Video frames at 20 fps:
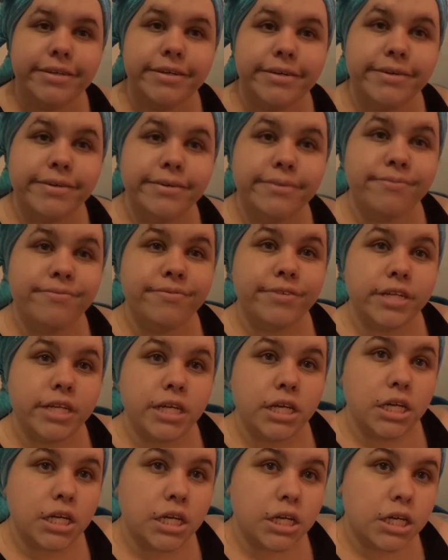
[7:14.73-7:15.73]

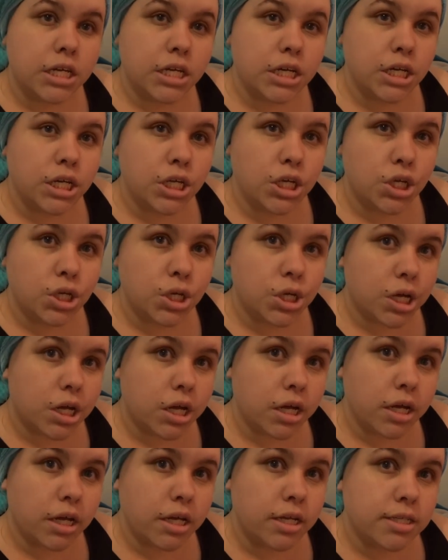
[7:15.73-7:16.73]
hopefully you
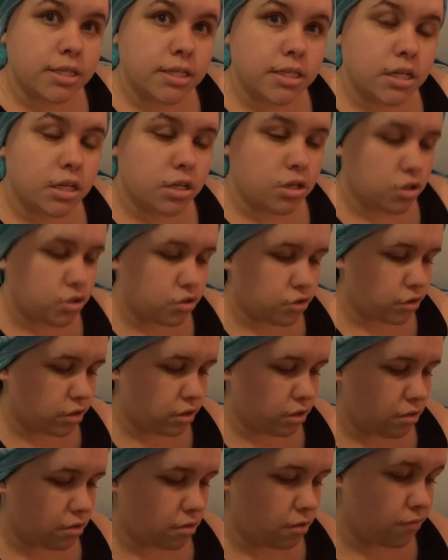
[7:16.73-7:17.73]
guys
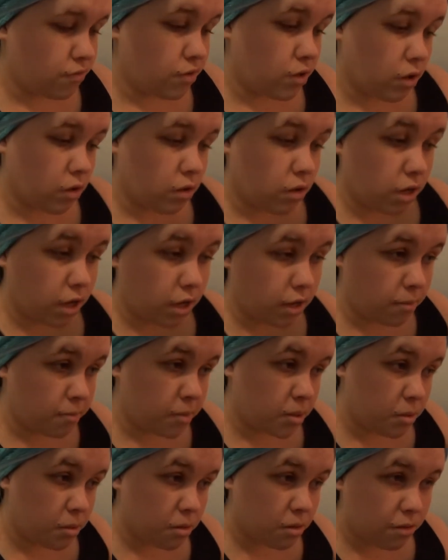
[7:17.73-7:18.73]
enjoyed the vlog that I
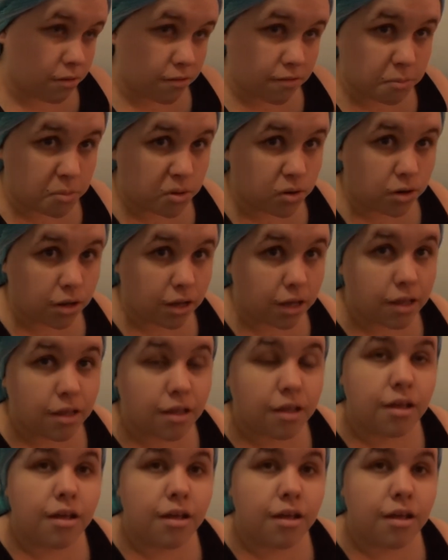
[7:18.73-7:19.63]
uploaded this morning.